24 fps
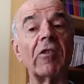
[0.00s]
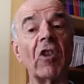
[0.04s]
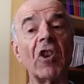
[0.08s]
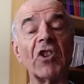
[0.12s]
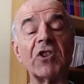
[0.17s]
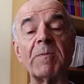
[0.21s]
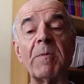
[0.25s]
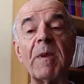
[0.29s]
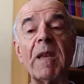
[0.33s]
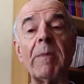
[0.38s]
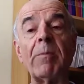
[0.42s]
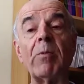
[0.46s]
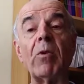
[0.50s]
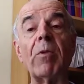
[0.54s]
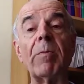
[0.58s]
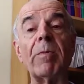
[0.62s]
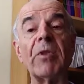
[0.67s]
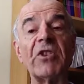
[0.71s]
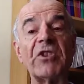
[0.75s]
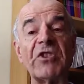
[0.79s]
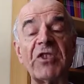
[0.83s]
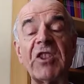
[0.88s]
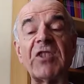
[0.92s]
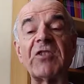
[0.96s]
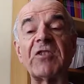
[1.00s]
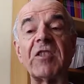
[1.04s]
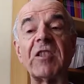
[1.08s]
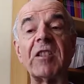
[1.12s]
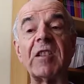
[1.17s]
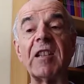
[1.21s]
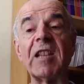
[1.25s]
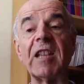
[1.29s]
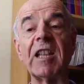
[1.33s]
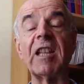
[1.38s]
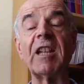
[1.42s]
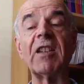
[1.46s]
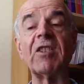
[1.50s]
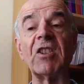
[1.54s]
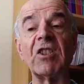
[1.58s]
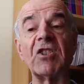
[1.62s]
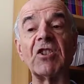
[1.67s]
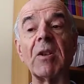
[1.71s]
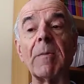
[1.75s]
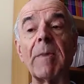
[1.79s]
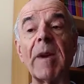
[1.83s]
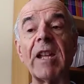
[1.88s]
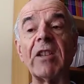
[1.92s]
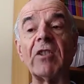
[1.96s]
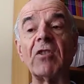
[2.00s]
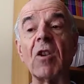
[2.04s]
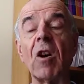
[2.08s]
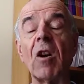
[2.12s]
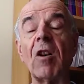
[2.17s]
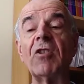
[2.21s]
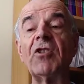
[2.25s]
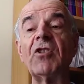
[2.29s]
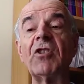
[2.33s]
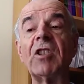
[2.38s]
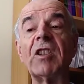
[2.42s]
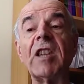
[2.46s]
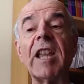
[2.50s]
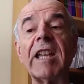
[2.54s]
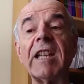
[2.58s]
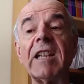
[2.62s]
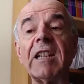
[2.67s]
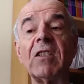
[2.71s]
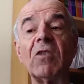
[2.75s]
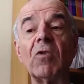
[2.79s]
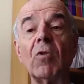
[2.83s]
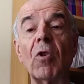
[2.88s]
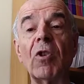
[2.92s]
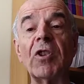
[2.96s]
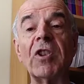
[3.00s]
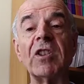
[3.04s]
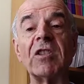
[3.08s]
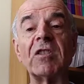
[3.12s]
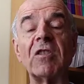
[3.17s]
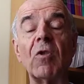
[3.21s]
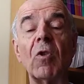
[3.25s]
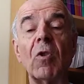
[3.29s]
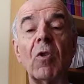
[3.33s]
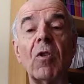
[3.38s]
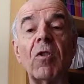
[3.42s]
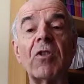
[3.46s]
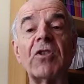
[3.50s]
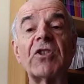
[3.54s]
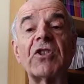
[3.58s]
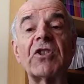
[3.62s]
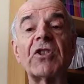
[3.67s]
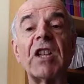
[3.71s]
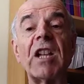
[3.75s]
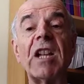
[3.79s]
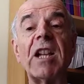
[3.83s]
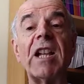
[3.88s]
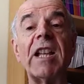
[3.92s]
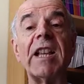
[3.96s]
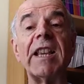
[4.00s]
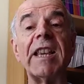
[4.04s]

God's people persistently disobeyed God. They ignored his laws.